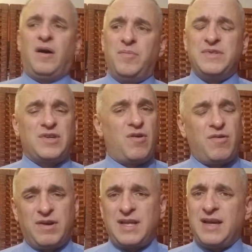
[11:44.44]
He's a
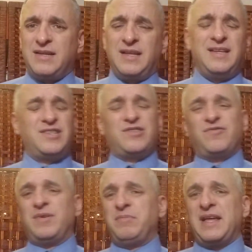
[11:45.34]
hard guy, an
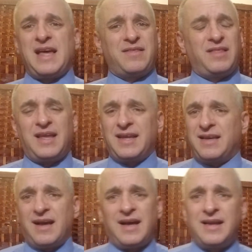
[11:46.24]
extremely athletic
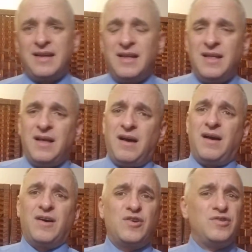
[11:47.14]
guy,
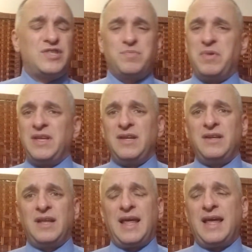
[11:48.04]
good
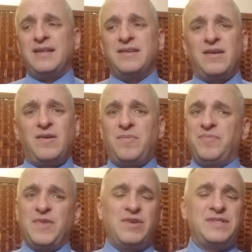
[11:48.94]
speed. And
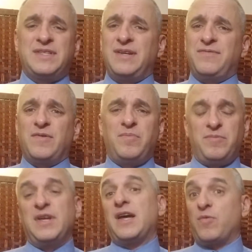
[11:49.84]
you could see
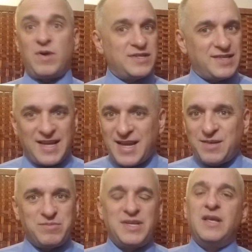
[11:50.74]
you got to watch the
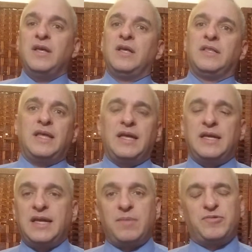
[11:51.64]
games, they
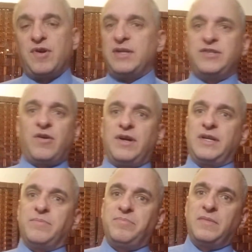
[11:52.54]
kept trying to target
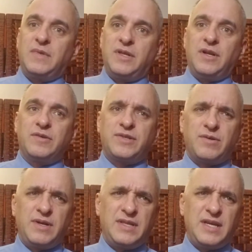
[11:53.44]
him,
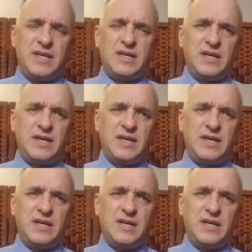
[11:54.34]
So I think